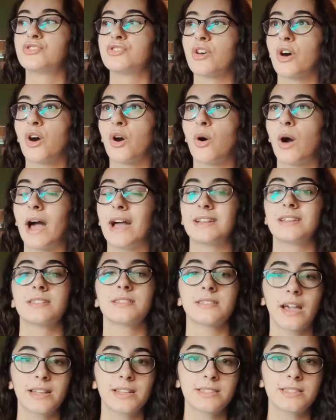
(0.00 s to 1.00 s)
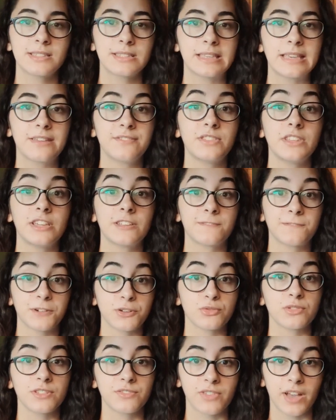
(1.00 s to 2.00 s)
so I decided to give the
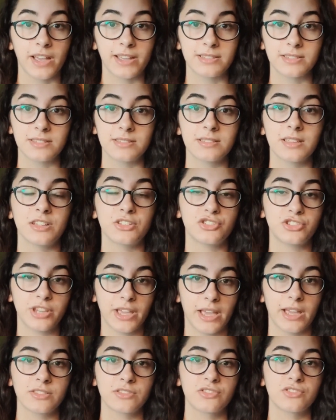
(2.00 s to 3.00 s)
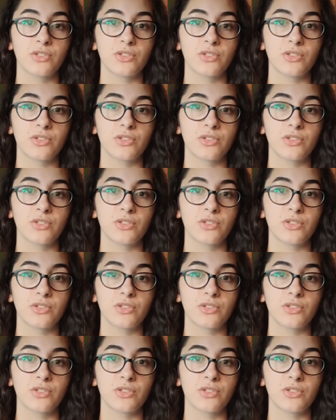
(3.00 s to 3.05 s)
Infernal Devices a chance.